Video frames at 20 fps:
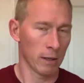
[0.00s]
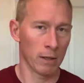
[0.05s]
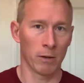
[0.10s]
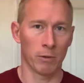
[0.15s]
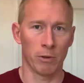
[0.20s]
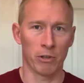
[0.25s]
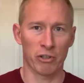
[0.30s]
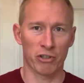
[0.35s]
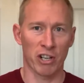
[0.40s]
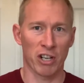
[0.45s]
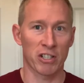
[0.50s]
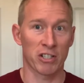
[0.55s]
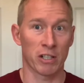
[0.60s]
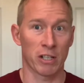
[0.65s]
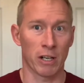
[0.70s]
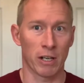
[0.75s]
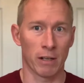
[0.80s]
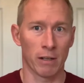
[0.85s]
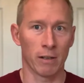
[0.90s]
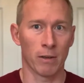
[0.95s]
We're interested
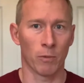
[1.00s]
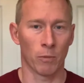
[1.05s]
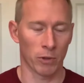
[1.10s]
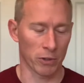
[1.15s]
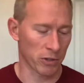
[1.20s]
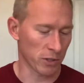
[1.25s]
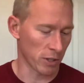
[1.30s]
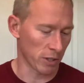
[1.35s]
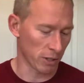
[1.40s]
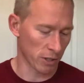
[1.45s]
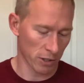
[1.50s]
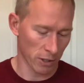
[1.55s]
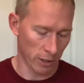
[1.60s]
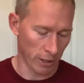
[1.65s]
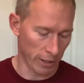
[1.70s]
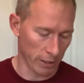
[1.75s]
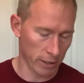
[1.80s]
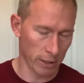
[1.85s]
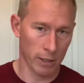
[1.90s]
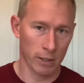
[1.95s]
in what's inside.